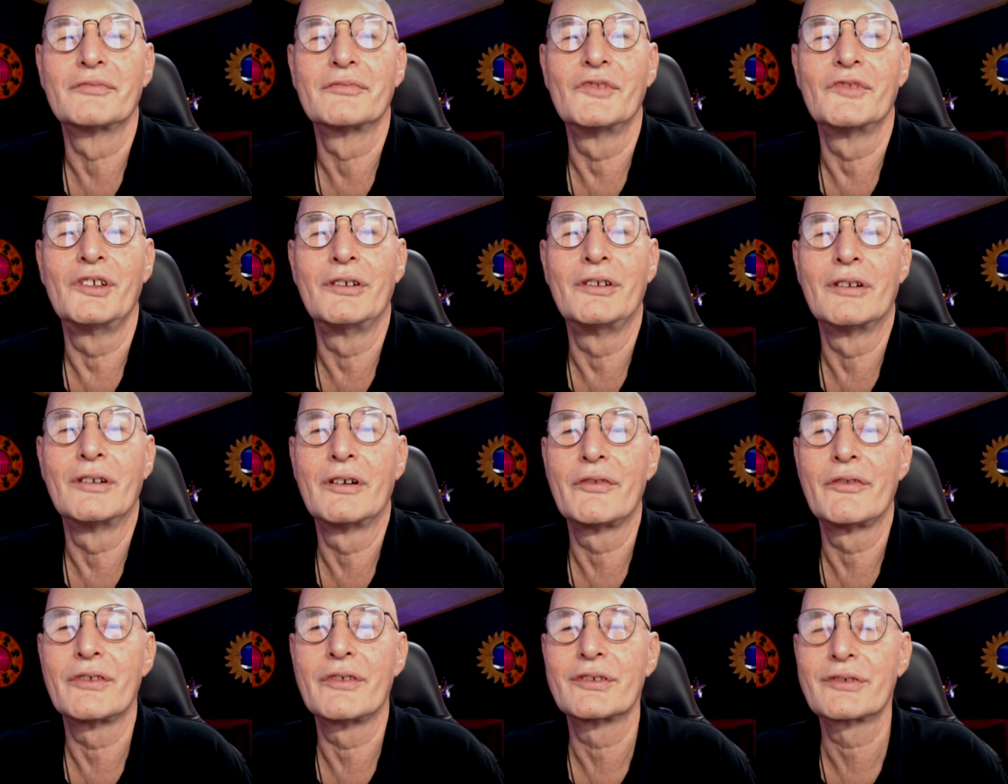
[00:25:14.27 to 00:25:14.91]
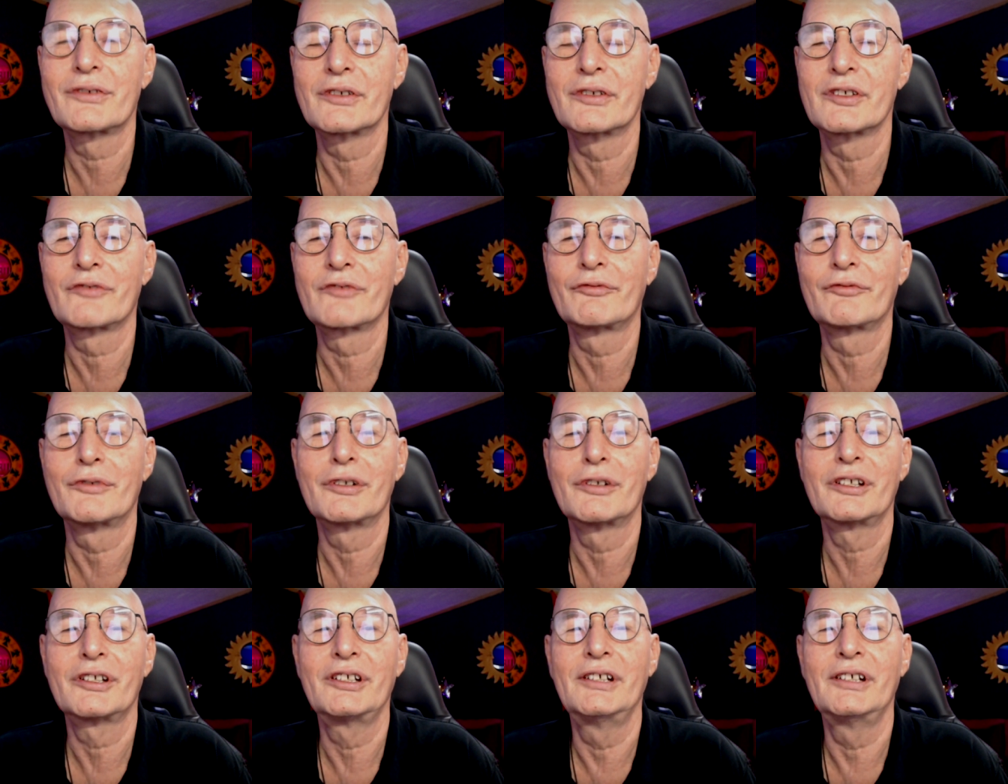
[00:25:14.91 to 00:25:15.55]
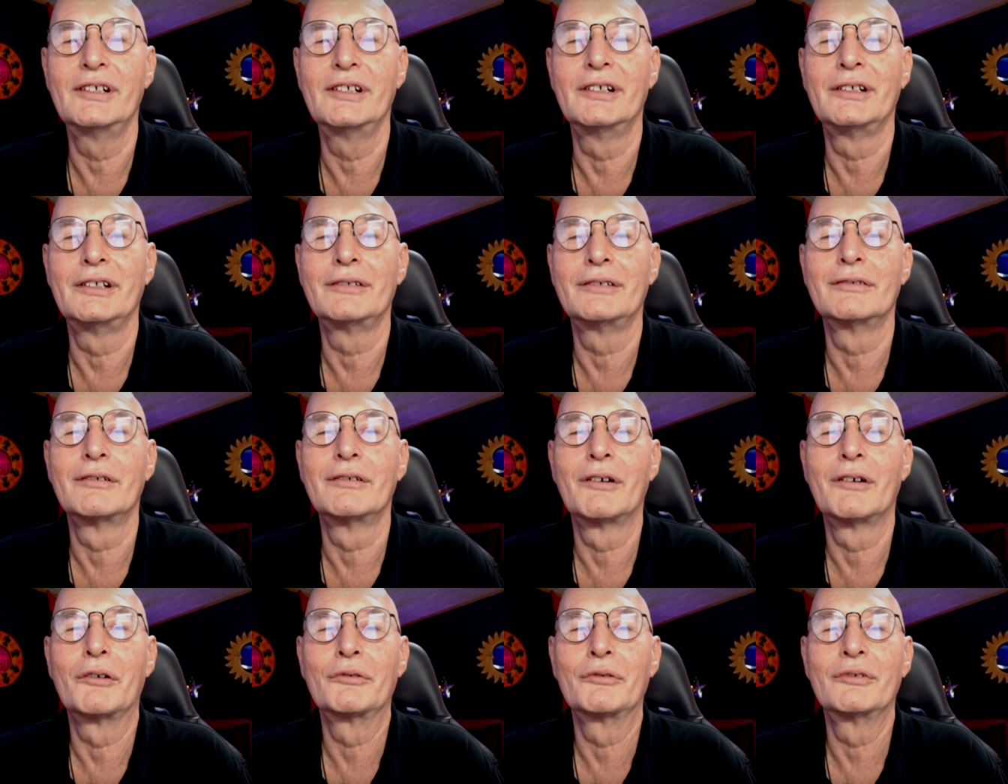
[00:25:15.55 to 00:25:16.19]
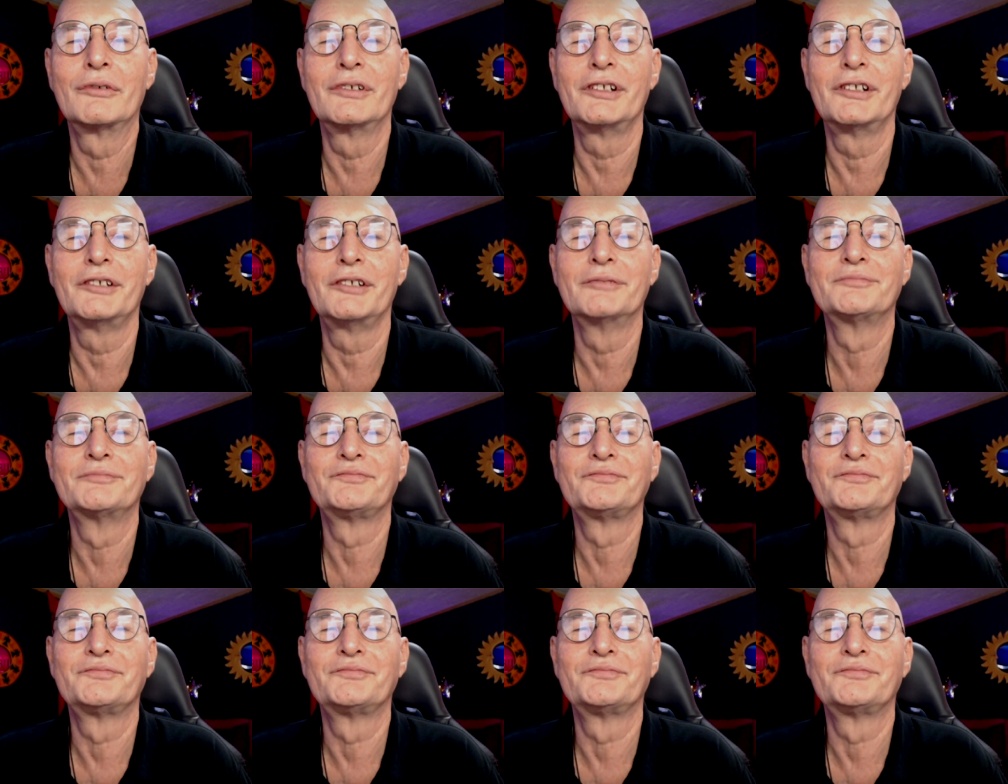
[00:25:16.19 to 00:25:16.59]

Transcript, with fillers: You know, this is for healing only.